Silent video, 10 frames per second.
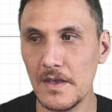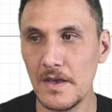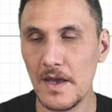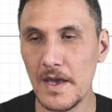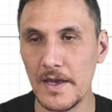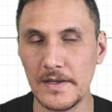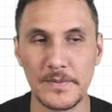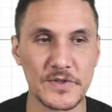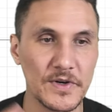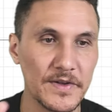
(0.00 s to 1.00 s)
And
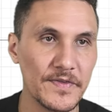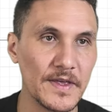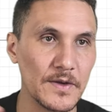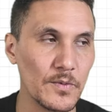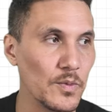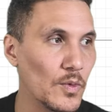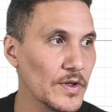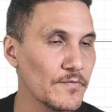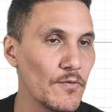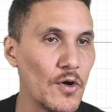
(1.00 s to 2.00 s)
I'm trying to think what
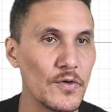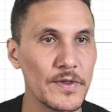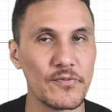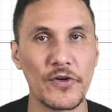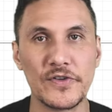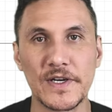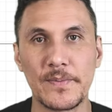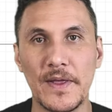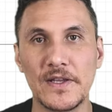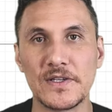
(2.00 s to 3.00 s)
role the project
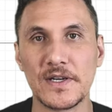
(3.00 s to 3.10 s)
manager